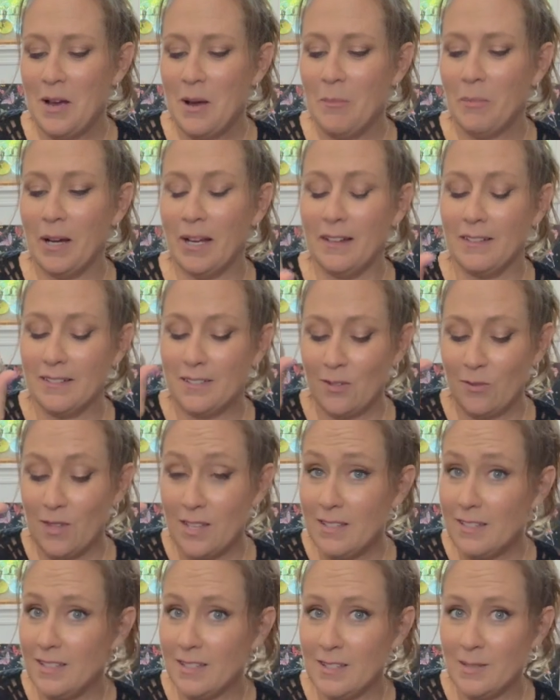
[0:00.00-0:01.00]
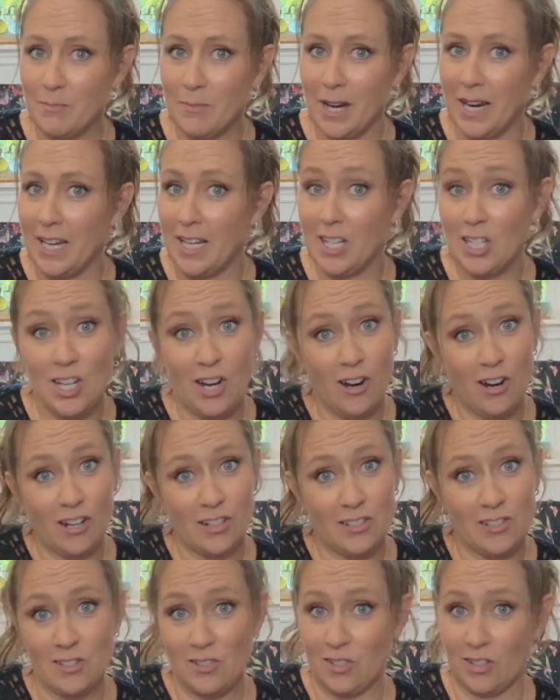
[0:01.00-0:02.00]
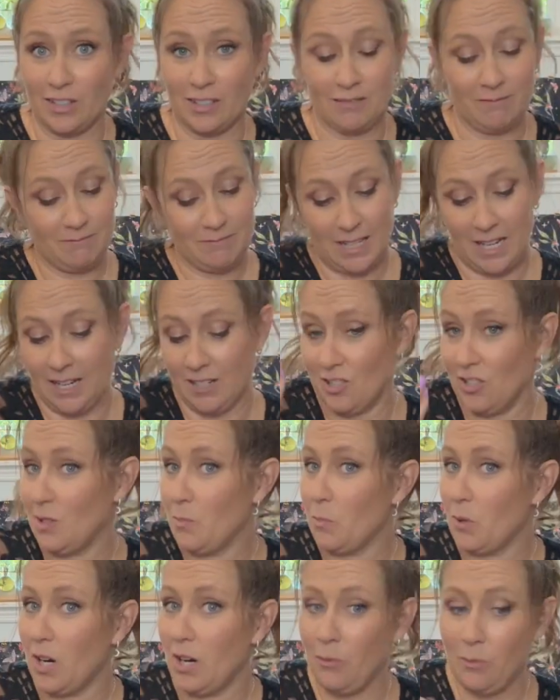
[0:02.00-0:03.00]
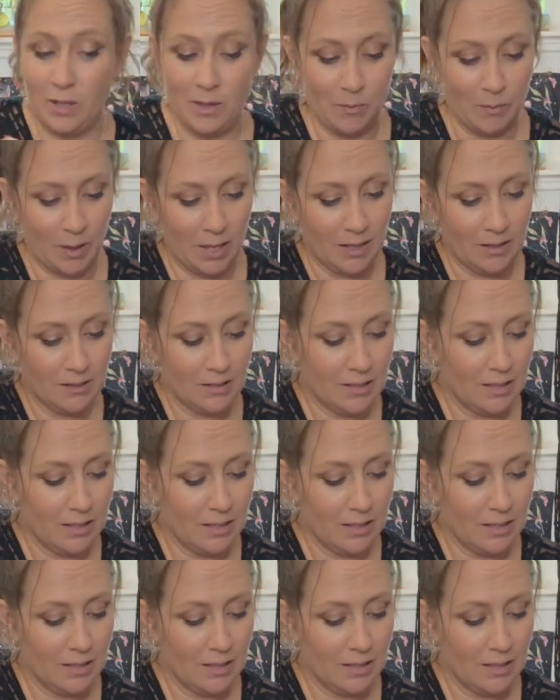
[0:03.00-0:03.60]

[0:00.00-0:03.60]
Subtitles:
But so this is my yard's dirt. I just brought it with me.